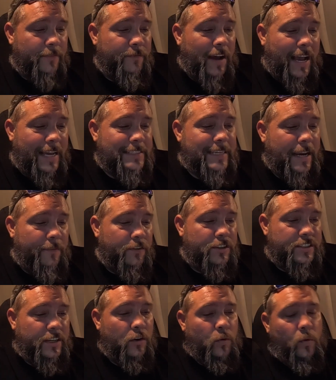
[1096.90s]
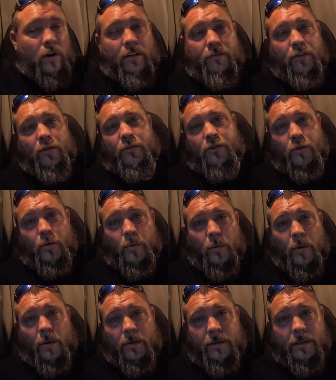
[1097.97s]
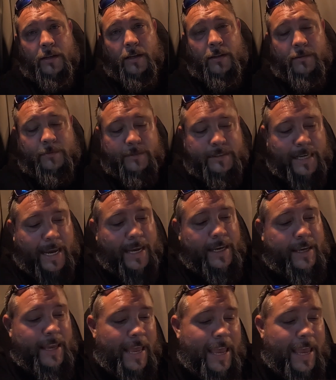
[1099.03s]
advise every single one of you to take